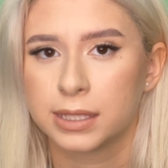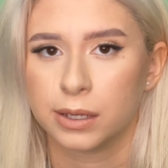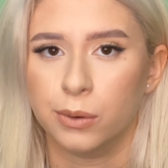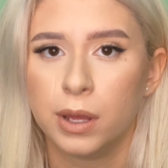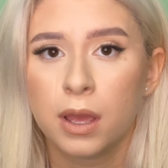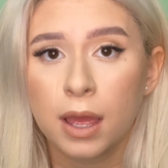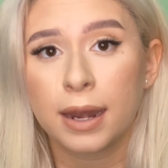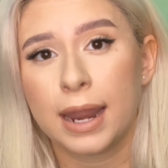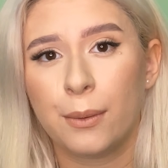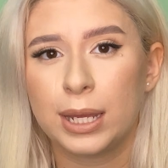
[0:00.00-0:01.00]
so
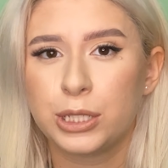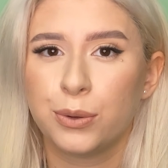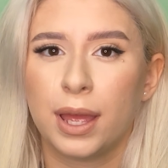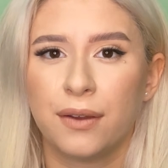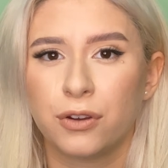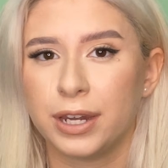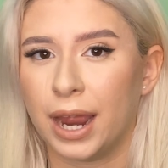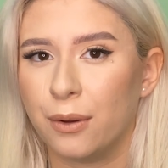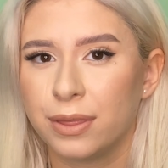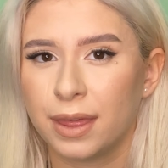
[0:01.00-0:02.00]
now I do it every
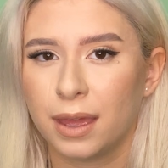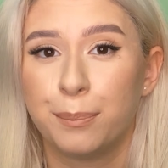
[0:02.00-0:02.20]
now and then.